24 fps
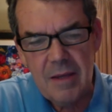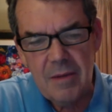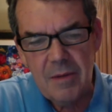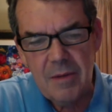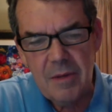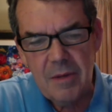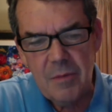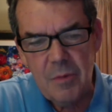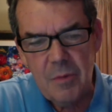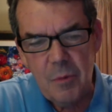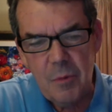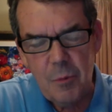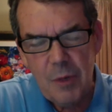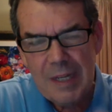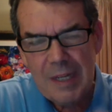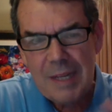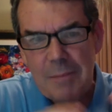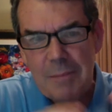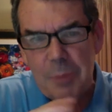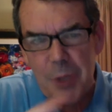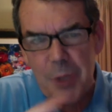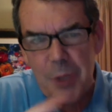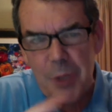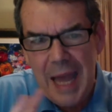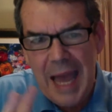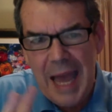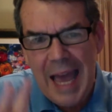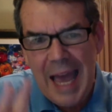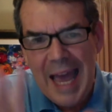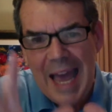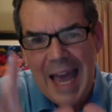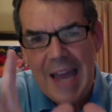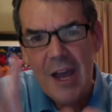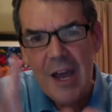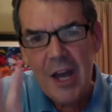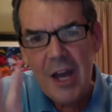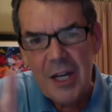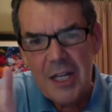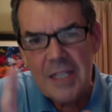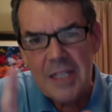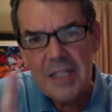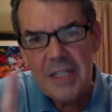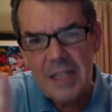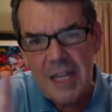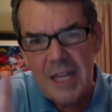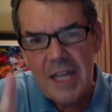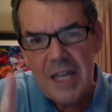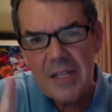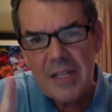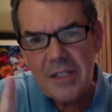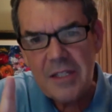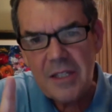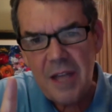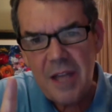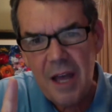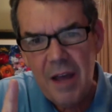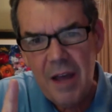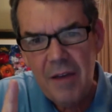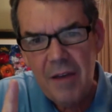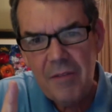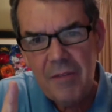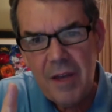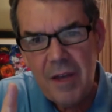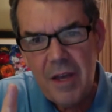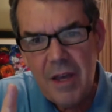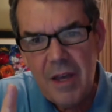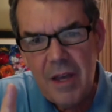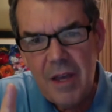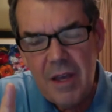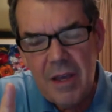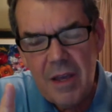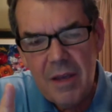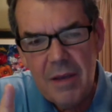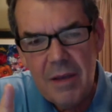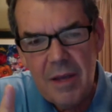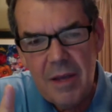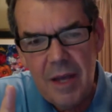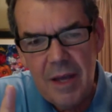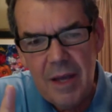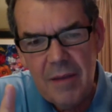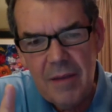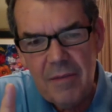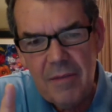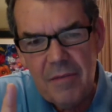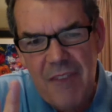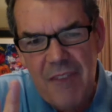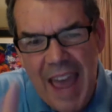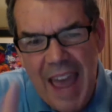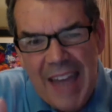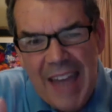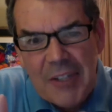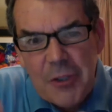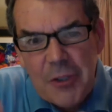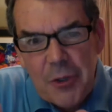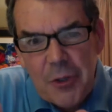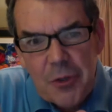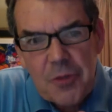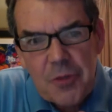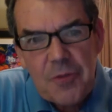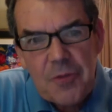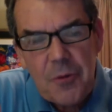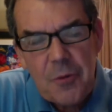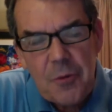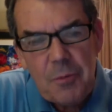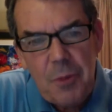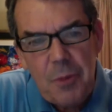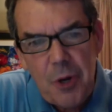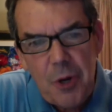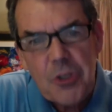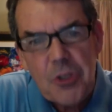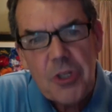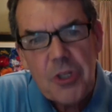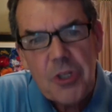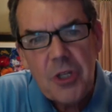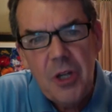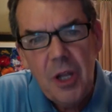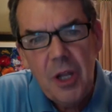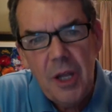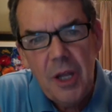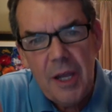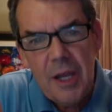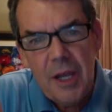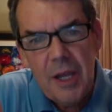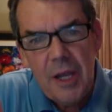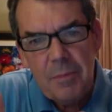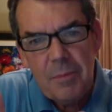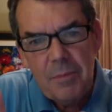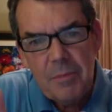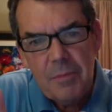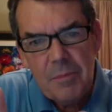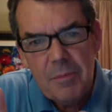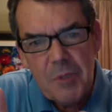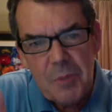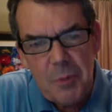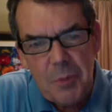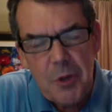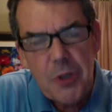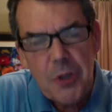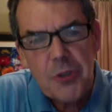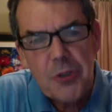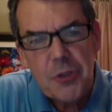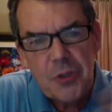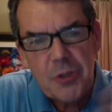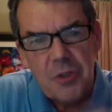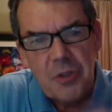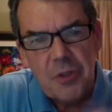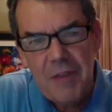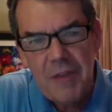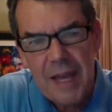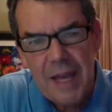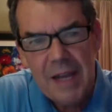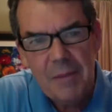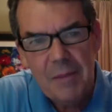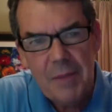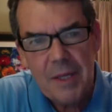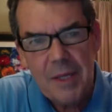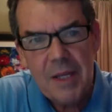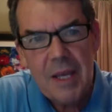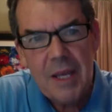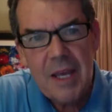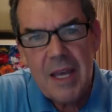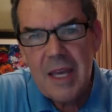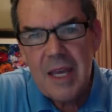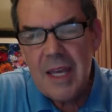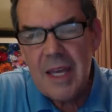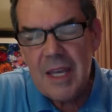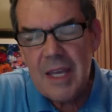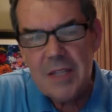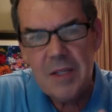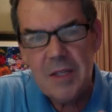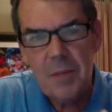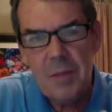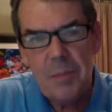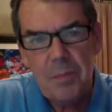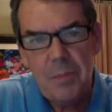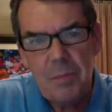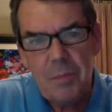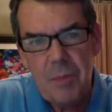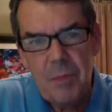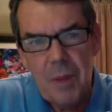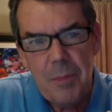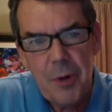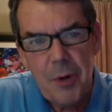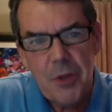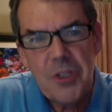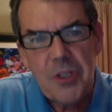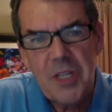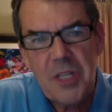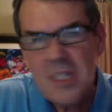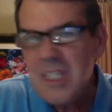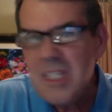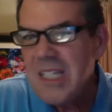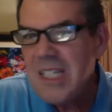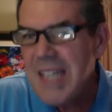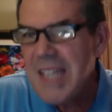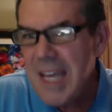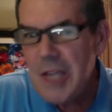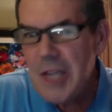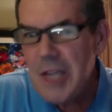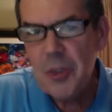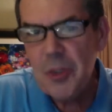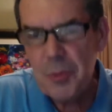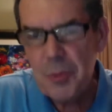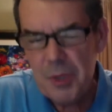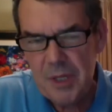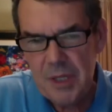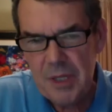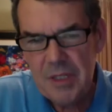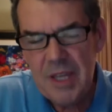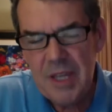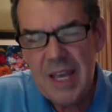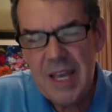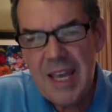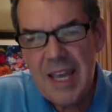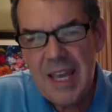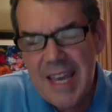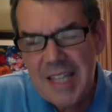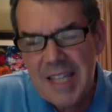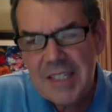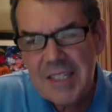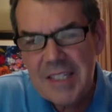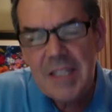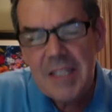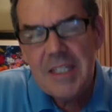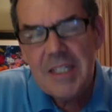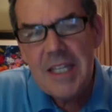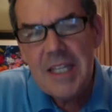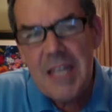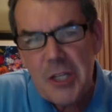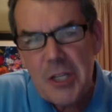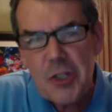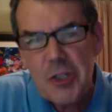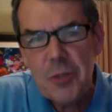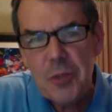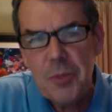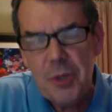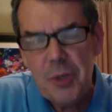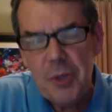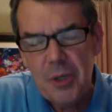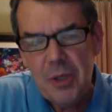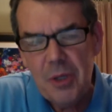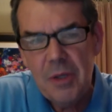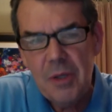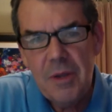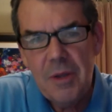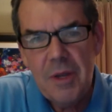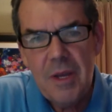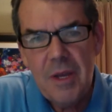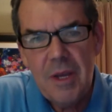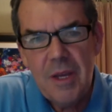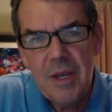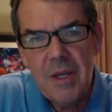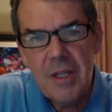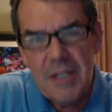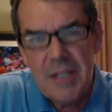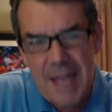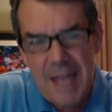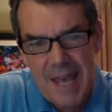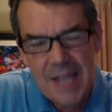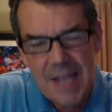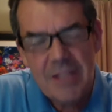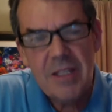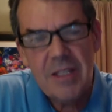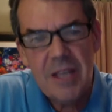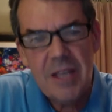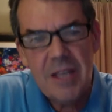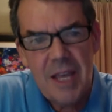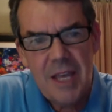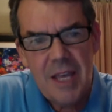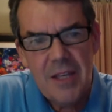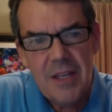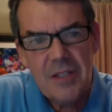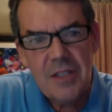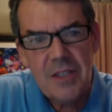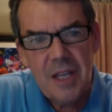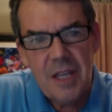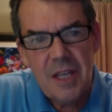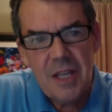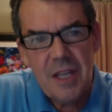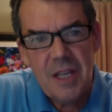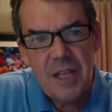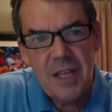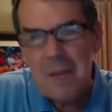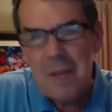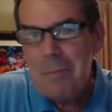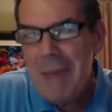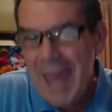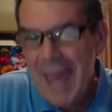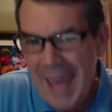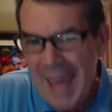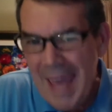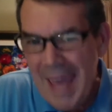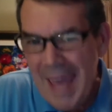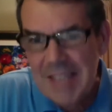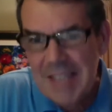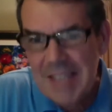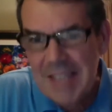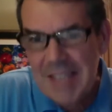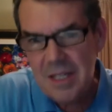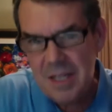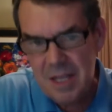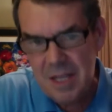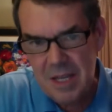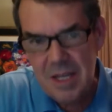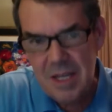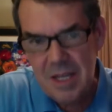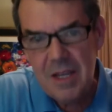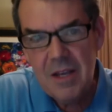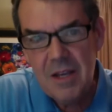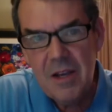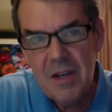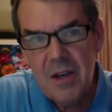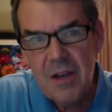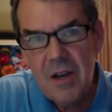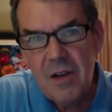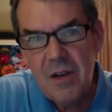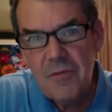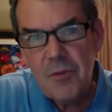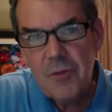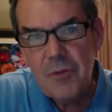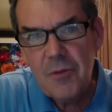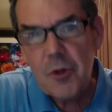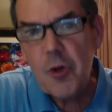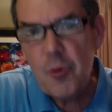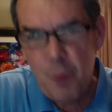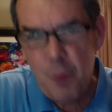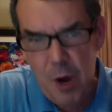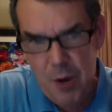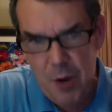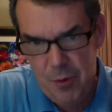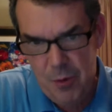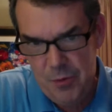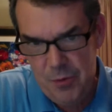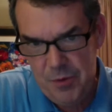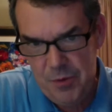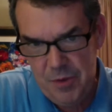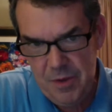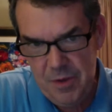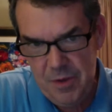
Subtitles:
really put high on his list of factors for personal and spiritual development is a person's teachableness. He said teachableness is the capacity for growth.